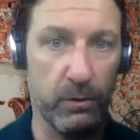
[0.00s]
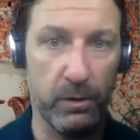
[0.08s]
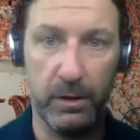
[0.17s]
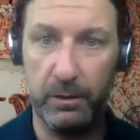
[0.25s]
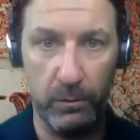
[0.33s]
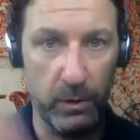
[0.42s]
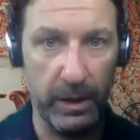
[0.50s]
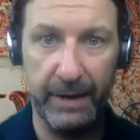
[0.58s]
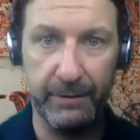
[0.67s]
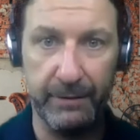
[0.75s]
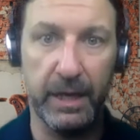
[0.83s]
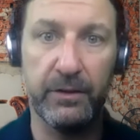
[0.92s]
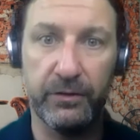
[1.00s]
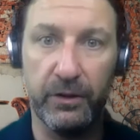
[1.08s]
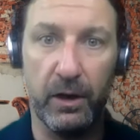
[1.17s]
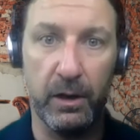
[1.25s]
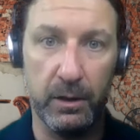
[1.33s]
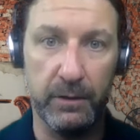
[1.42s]
We'll have links
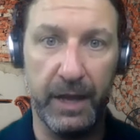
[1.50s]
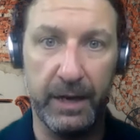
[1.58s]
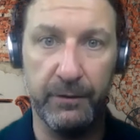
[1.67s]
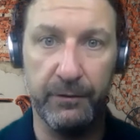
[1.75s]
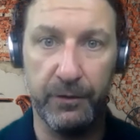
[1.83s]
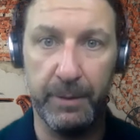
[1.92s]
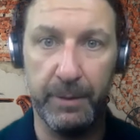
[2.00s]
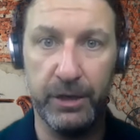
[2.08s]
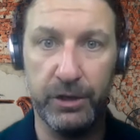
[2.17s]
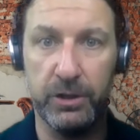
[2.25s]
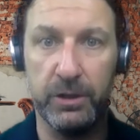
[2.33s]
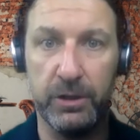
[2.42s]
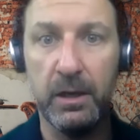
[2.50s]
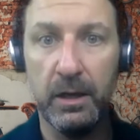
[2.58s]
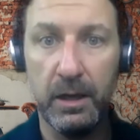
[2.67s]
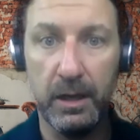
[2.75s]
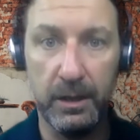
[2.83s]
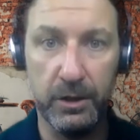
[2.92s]
to all of that information
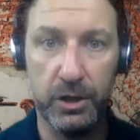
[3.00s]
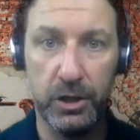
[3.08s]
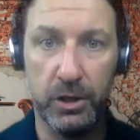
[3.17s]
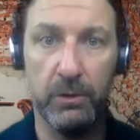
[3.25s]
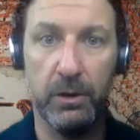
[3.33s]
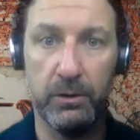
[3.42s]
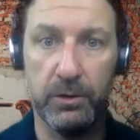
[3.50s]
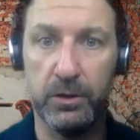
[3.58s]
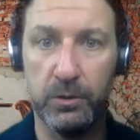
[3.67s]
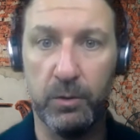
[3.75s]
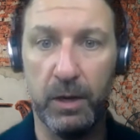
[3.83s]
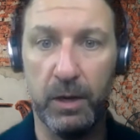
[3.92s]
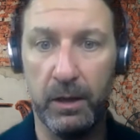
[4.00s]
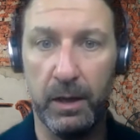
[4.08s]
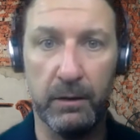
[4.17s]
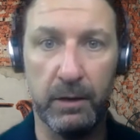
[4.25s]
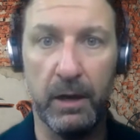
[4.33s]
in the show notes as well.